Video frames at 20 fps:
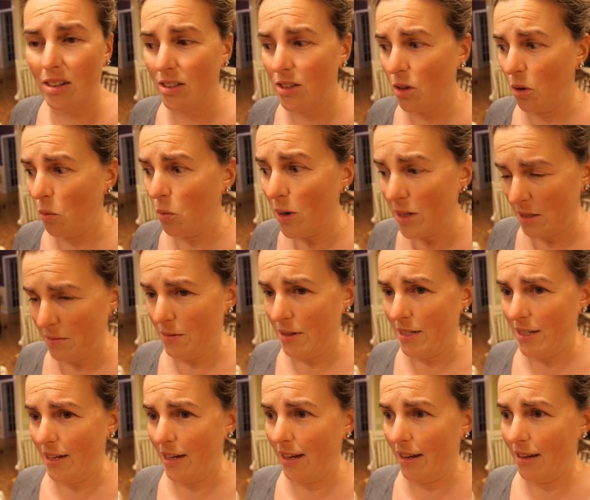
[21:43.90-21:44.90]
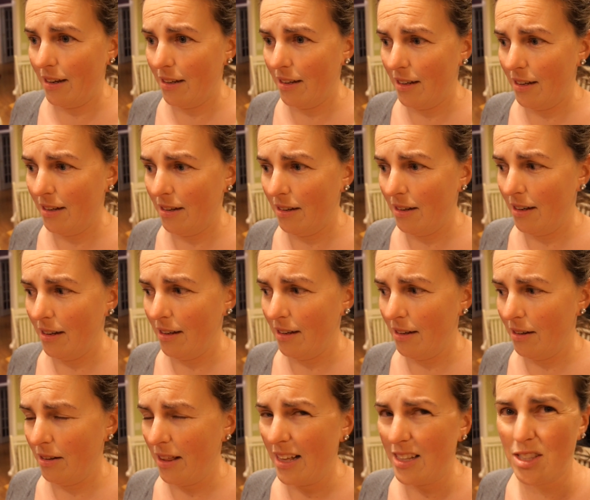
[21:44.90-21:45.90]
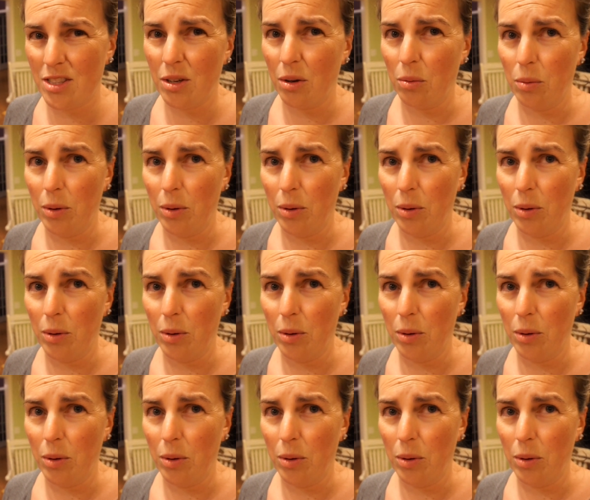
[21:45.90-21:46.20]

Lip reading: So it was a mistake. That's so